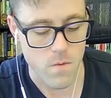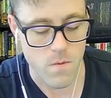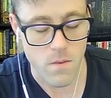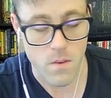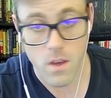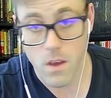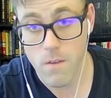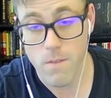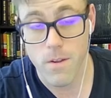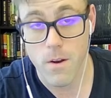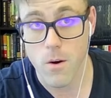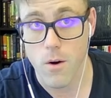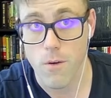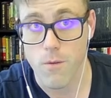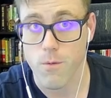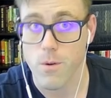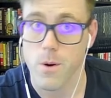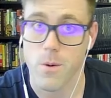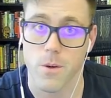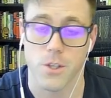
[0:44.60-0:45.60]
if there are
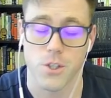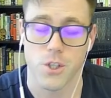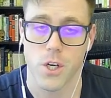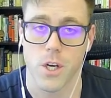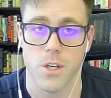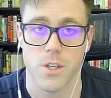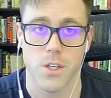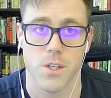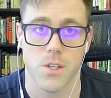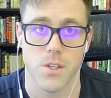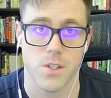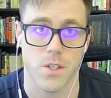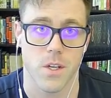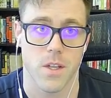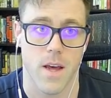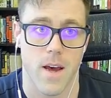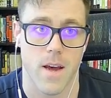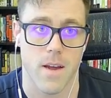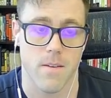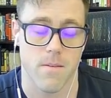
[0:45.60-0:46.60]
frequent changes to
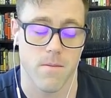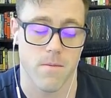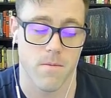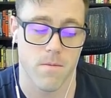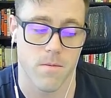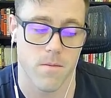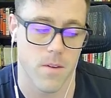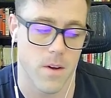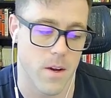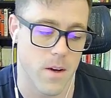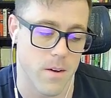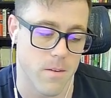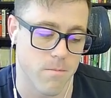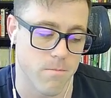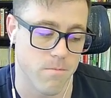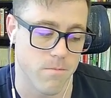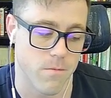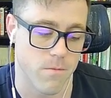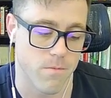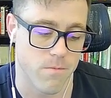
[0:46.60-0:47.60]
that,
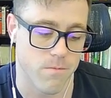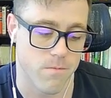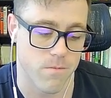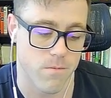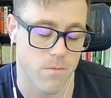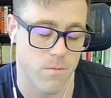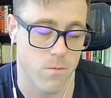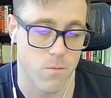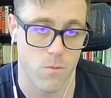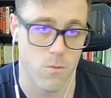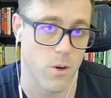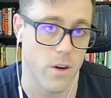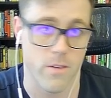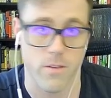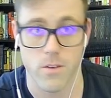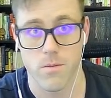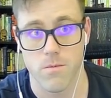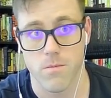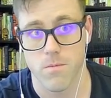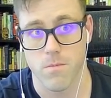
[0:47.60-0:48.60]
um,
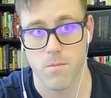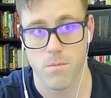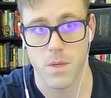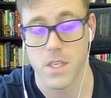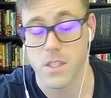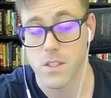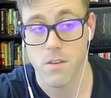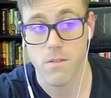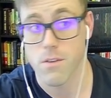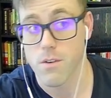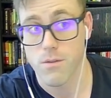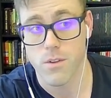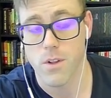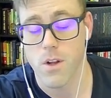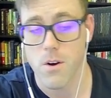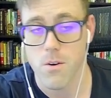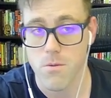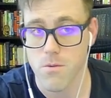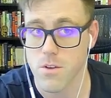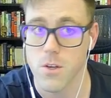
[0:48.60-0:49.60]
whatever piece of the
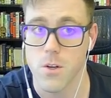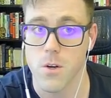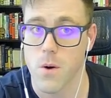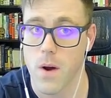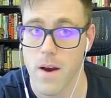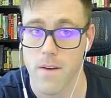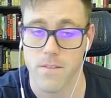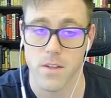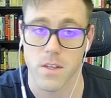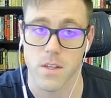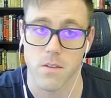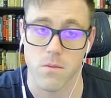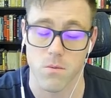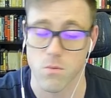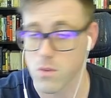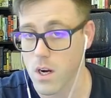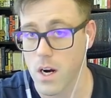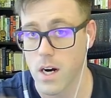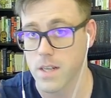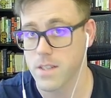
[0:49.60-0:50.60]
flow, you don't have to
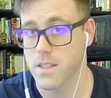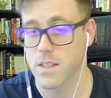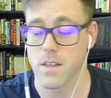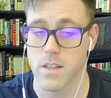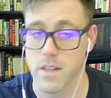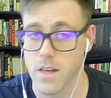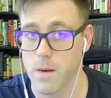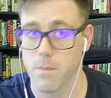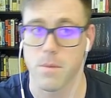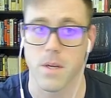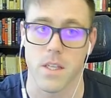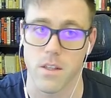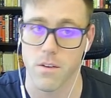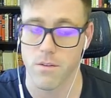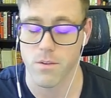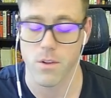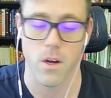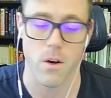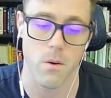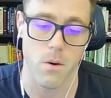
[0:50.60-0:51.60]
constantly update the
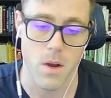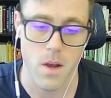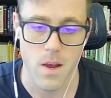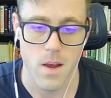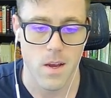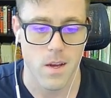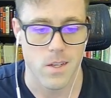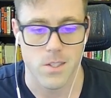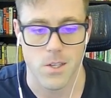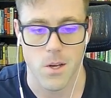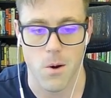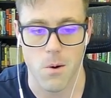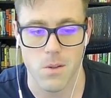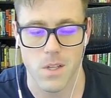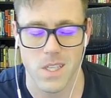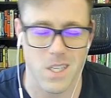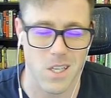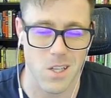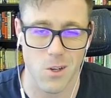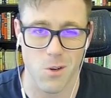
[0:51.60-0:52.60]
flow. So
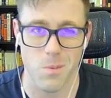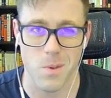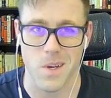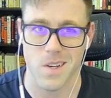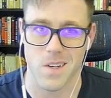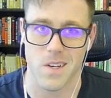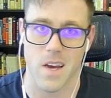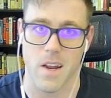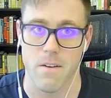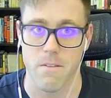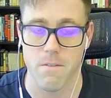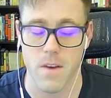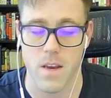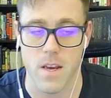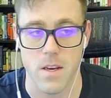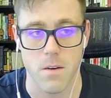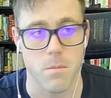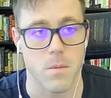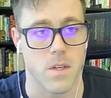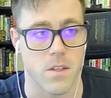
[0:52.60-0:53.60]
that's a little bit kind of
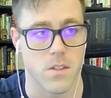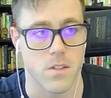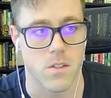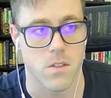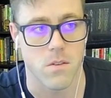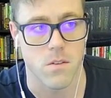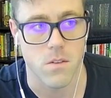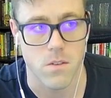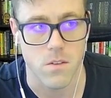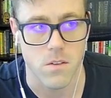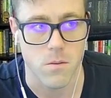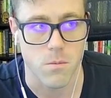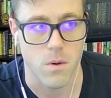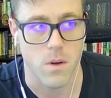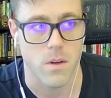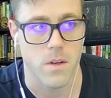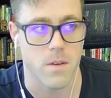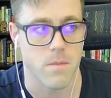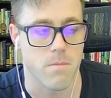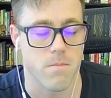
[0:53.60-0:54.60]
vague because you
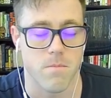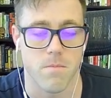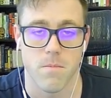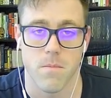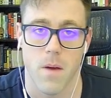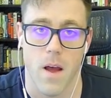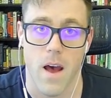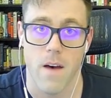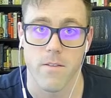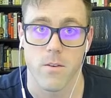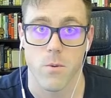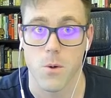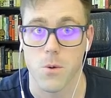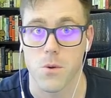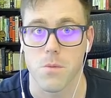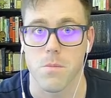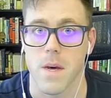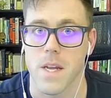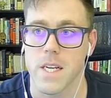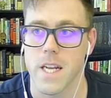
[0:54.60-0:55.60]
probably haven't
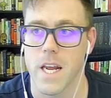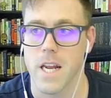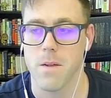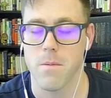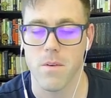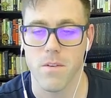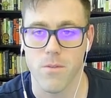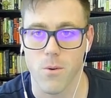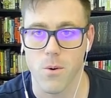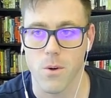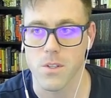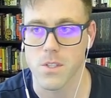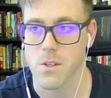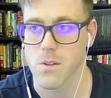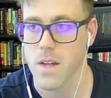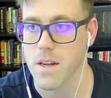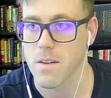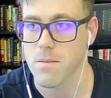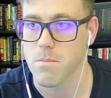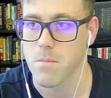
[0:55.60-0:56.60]
worked with metadata before, so
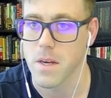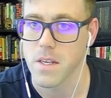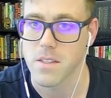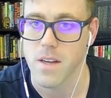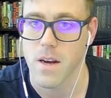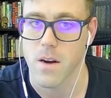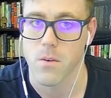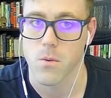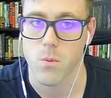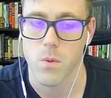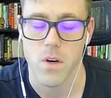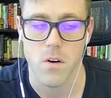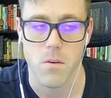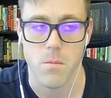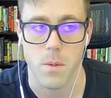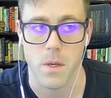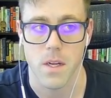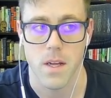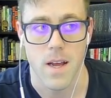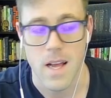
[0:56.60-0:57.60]
that may sound
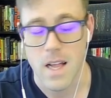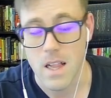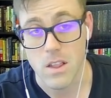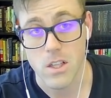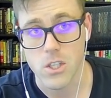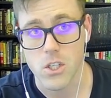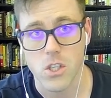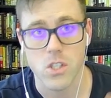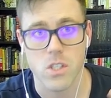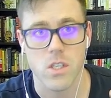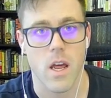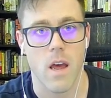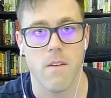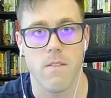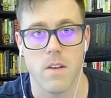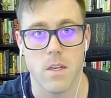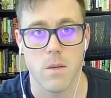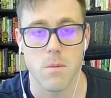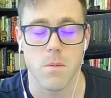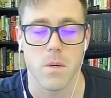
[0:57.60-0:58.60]
weird, but let's just
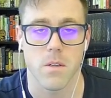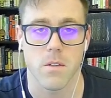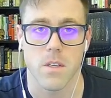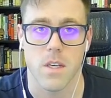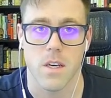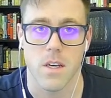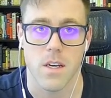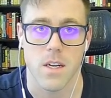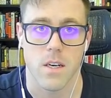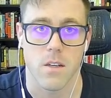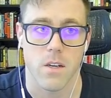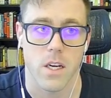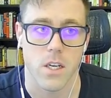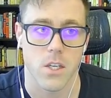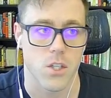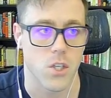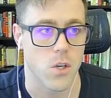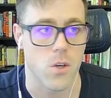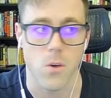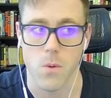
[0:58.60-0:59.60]
dive into building it and I'll kind
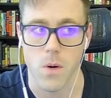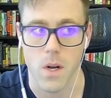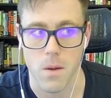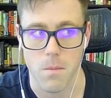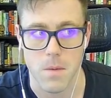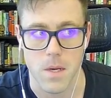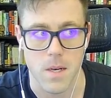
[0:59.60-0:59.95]
of show you what I mean.